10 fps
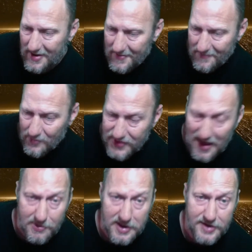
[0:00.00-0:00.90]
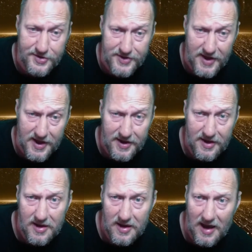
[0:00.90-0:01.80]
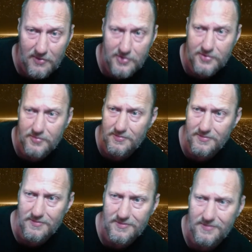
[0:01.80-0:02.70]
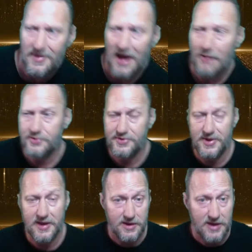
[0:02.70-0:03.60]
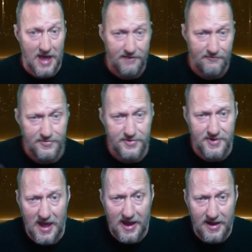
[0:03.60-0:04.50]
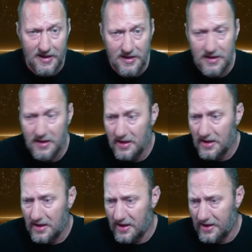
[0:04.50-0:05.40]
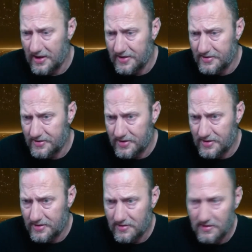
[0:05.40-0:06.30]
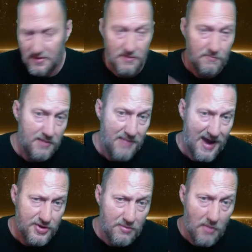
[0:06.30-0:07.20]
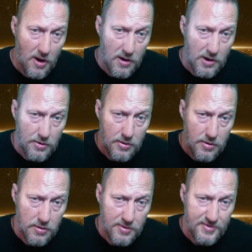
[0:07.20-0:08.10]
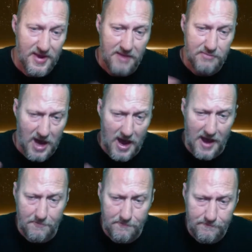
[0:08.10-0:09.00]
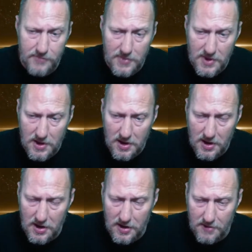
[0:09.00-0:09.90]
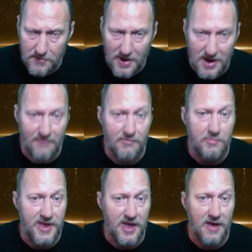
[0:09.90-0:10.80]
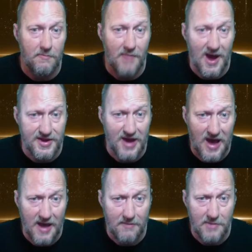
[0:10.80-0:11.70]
with that being said, I will say goodnight for tonight and be back tomorrow, same time, 11 p.m. my time.